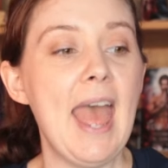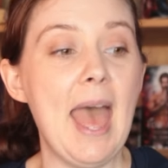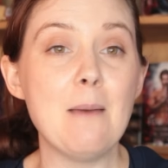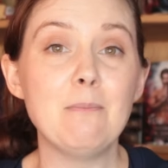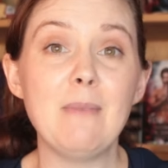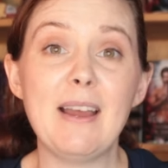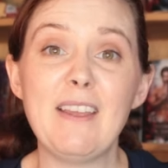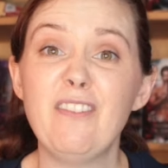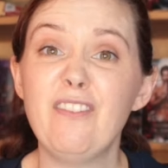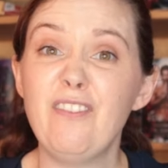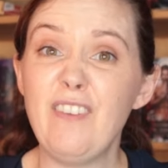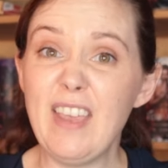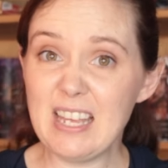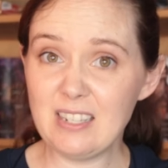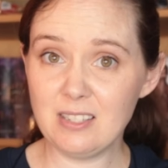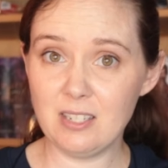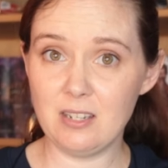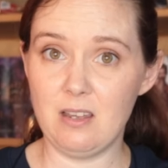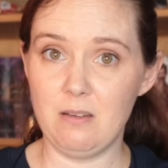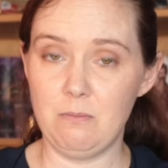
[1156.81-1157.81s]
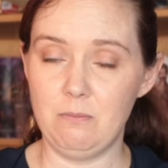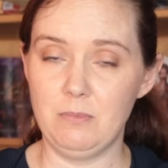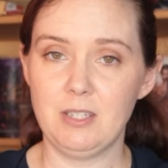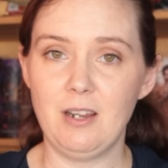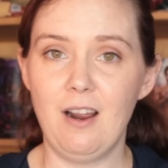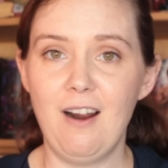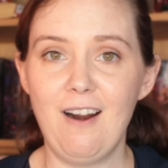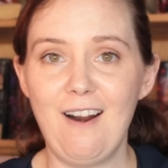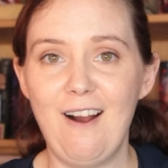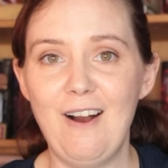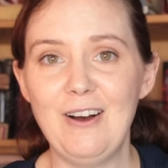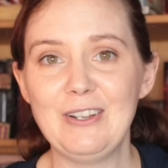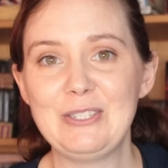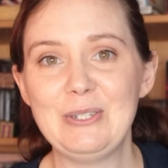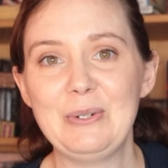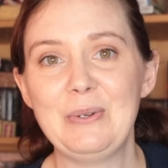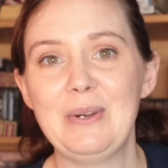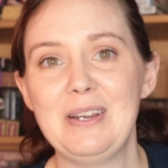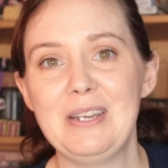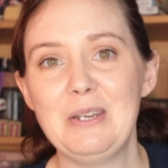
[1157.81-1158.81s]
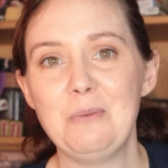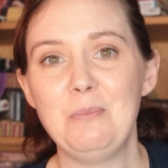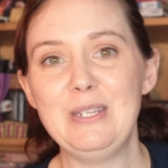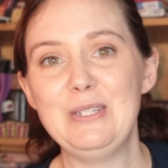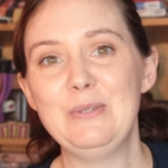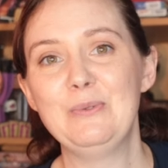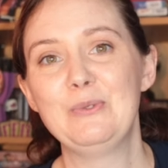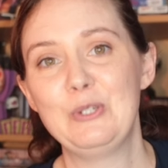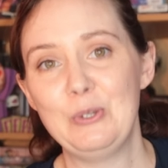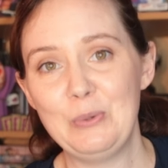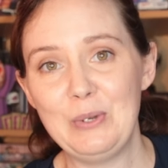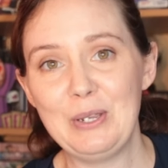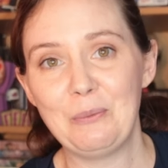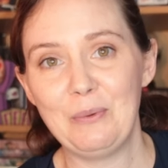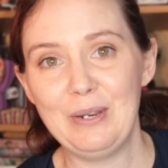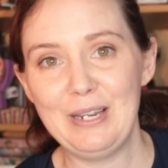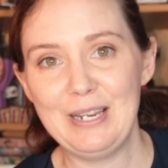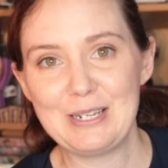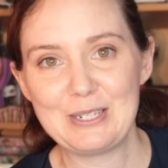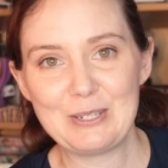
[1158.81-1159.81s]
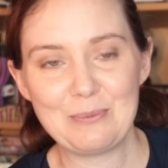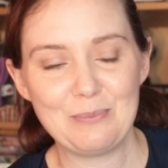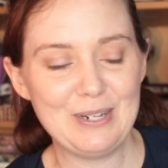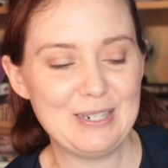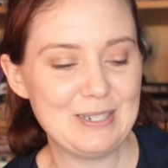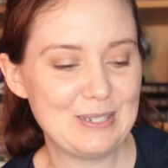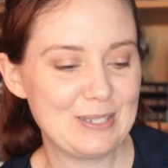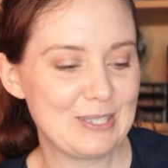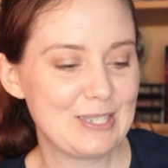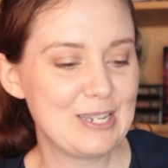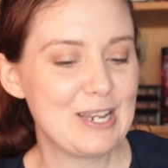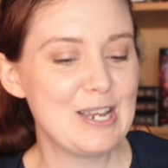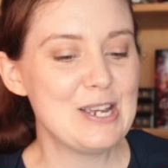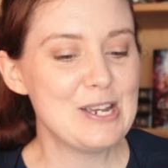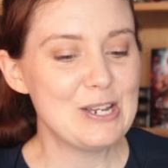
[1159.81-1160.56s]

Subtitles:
And my Phantoms are also going to be doing reading sprints.